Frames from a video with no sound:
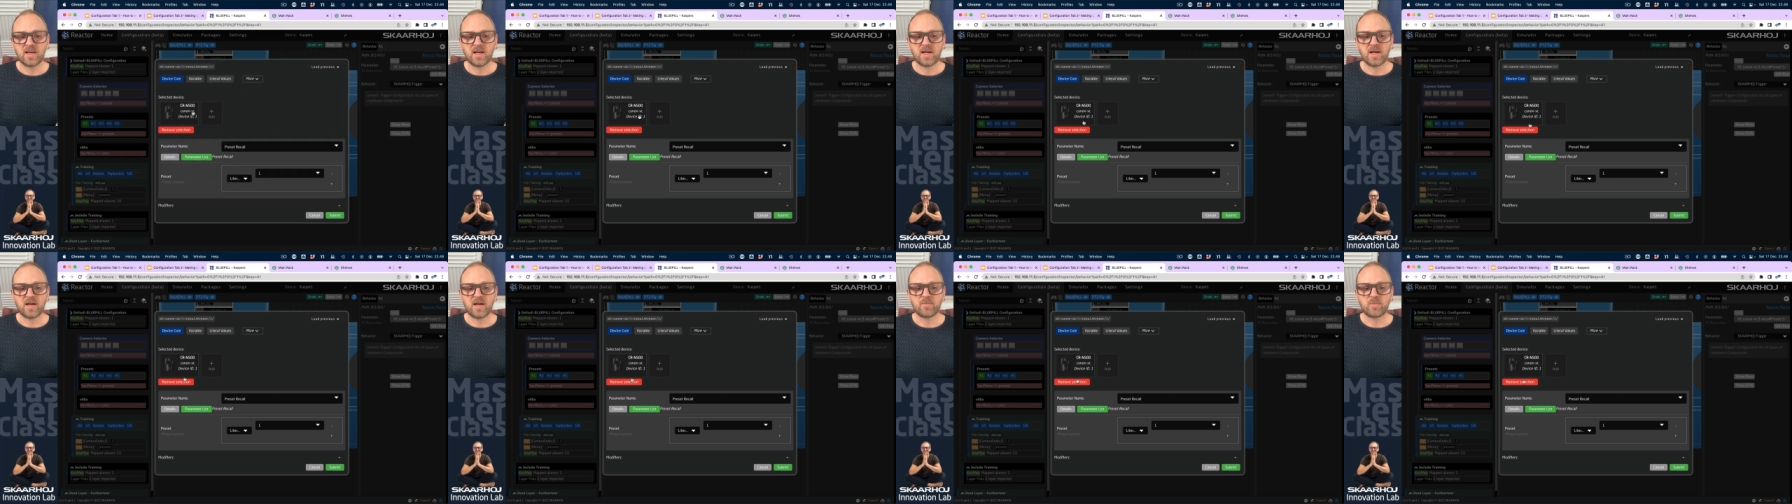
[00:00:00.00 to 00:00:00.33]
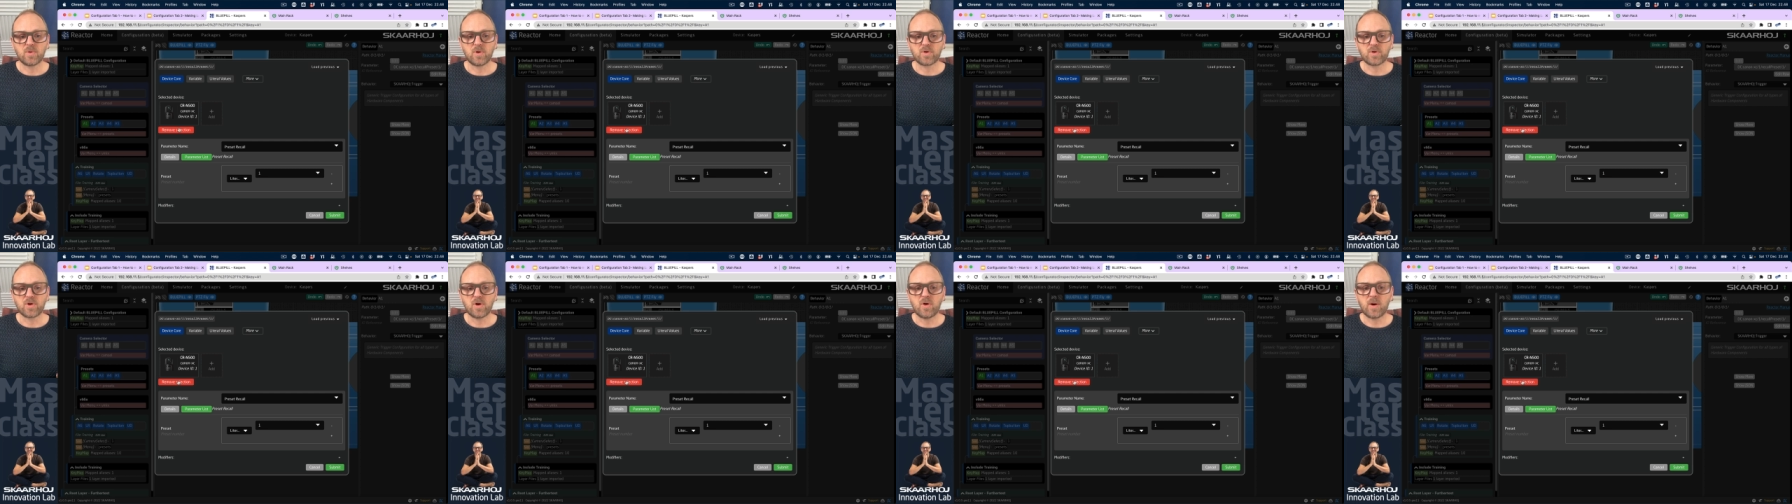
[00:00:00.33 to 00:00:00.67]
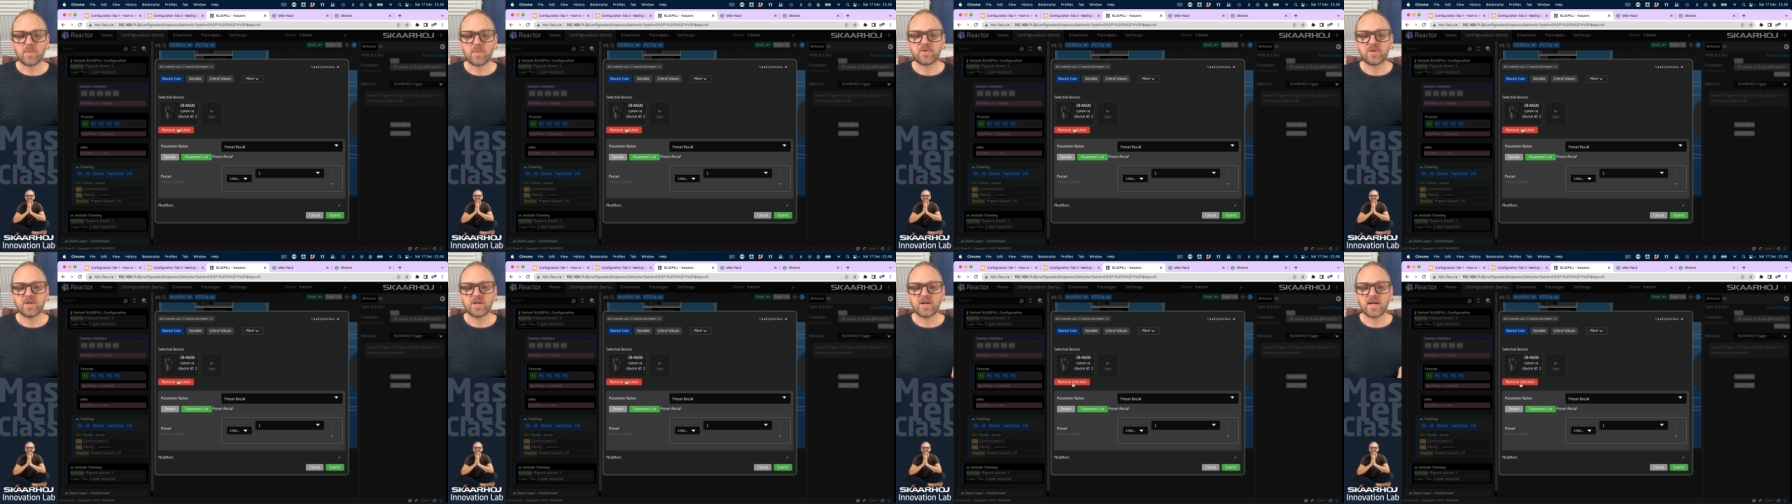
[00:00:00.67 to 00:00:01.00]
uh, we'll go
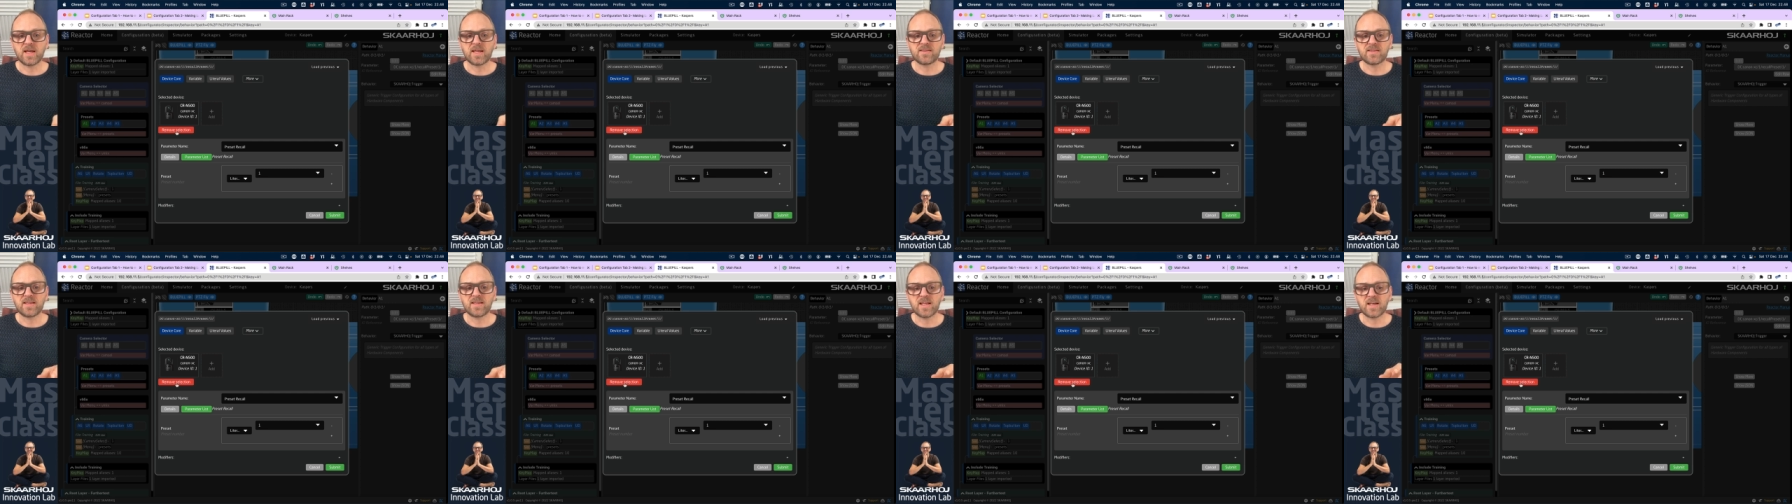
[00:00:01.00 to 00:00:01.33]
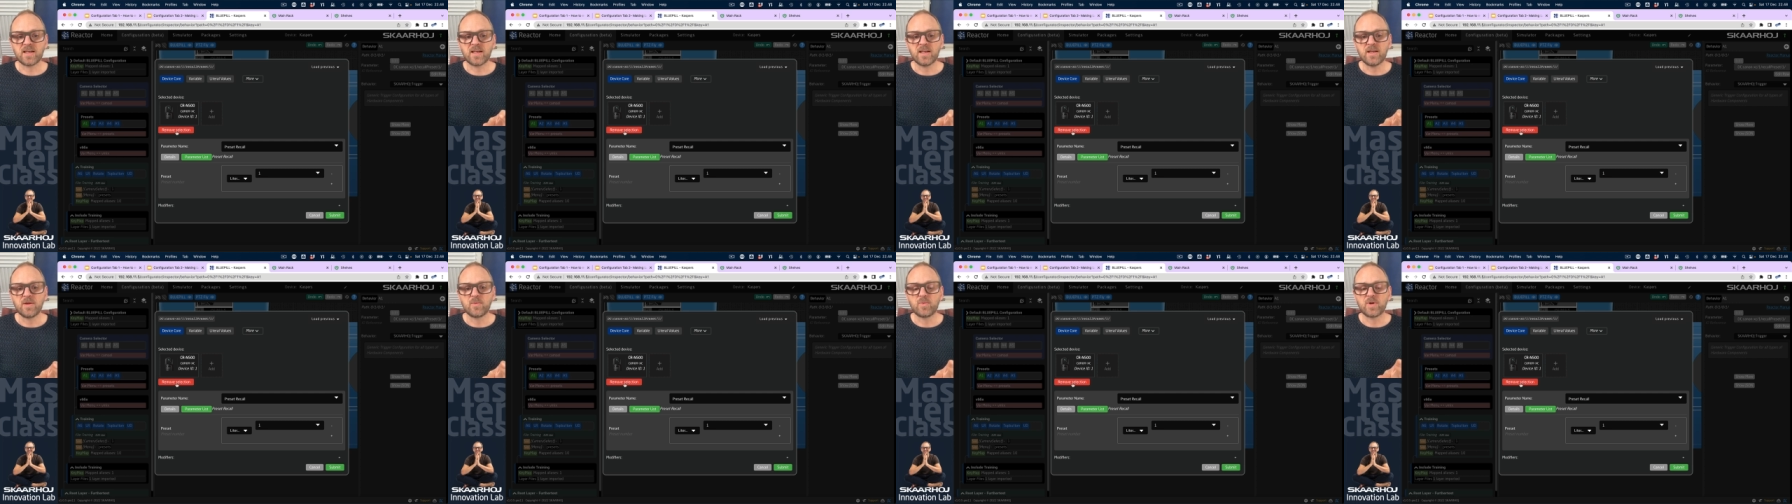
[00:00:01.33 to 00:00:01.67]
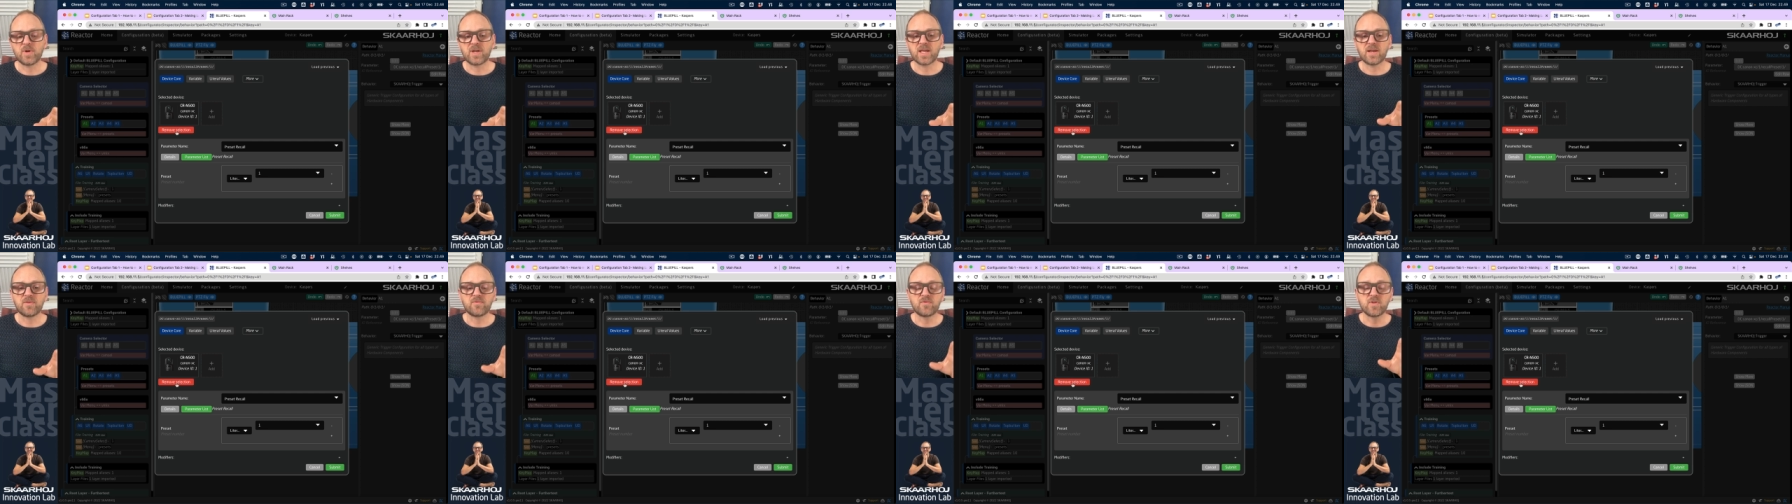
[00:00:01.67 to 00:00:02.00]
up here, and then
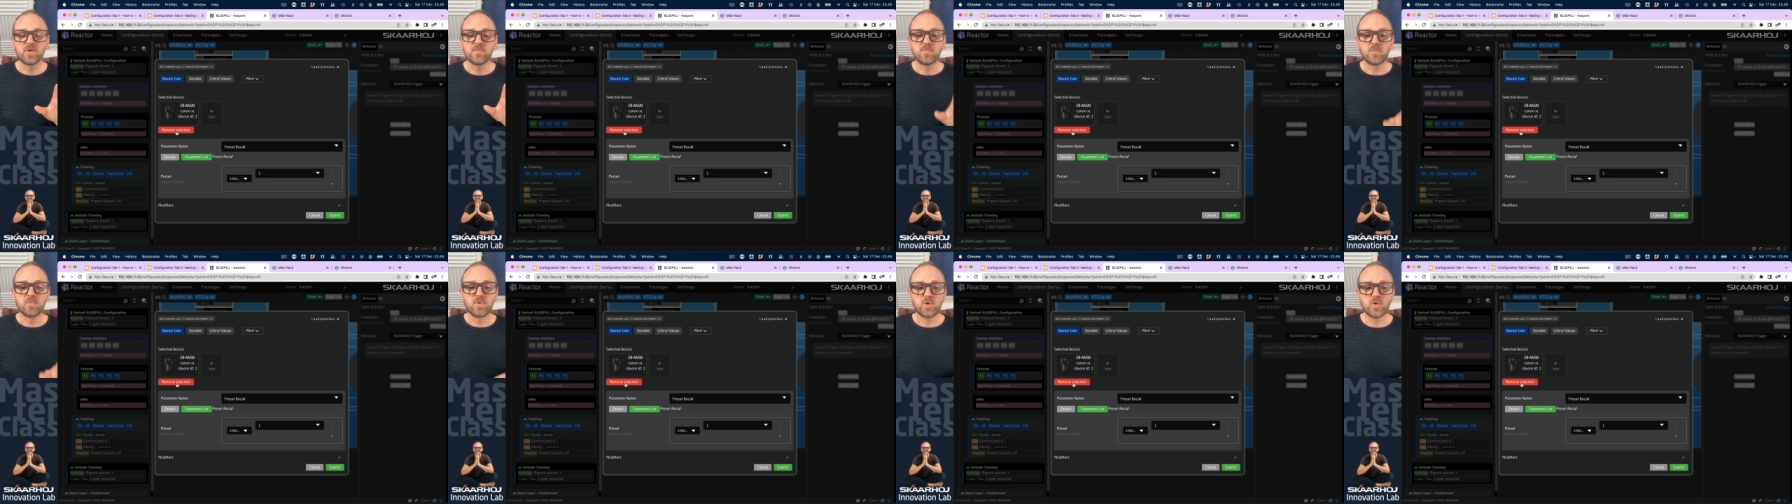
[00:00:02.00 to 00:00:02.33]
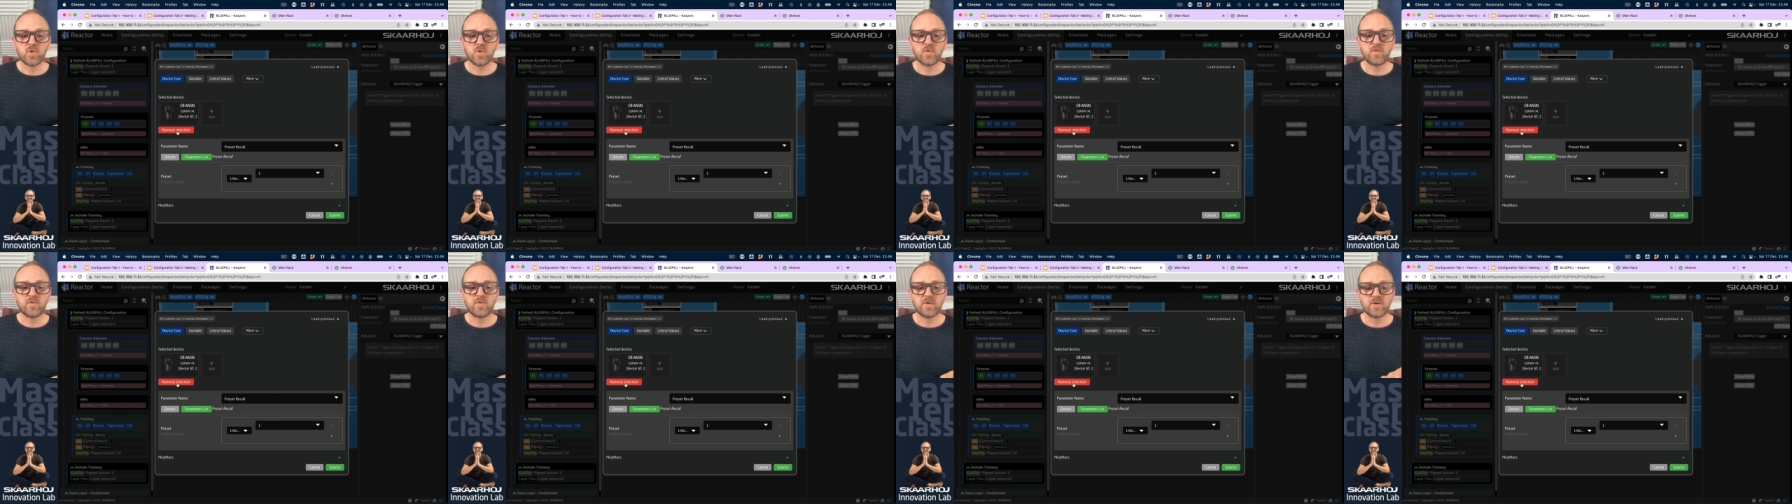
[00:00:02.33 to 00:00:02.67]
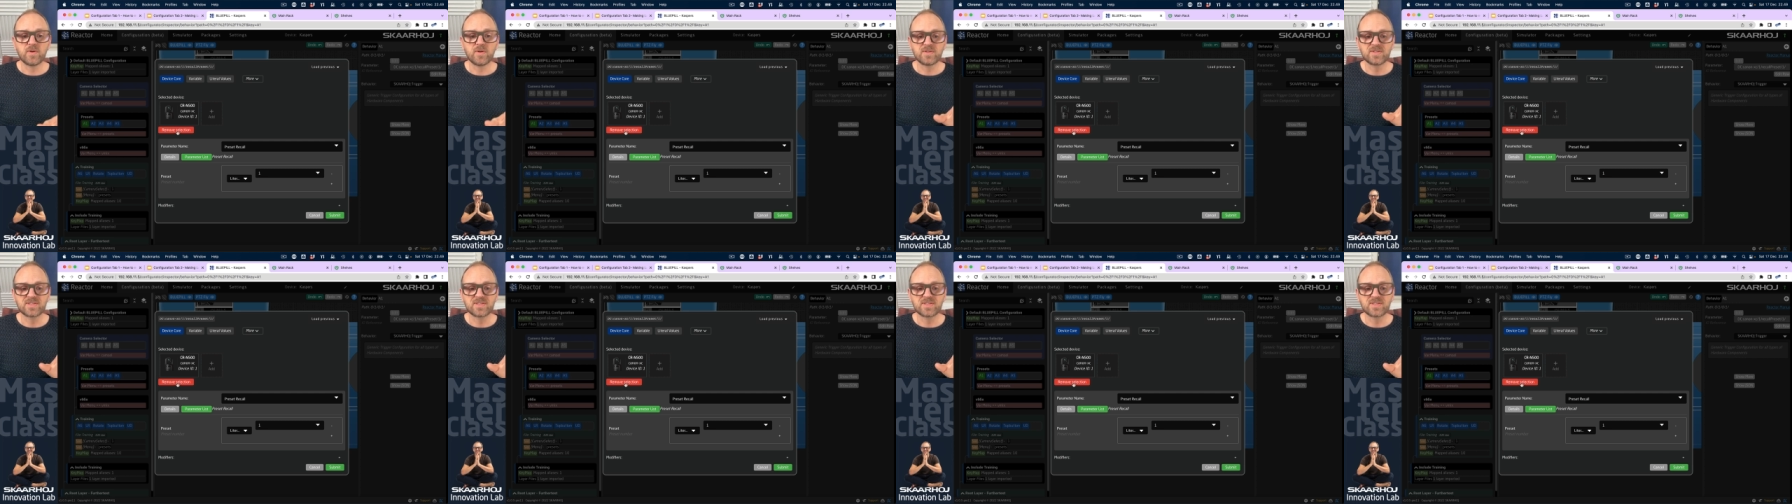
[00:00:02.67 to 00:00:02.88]
we can remove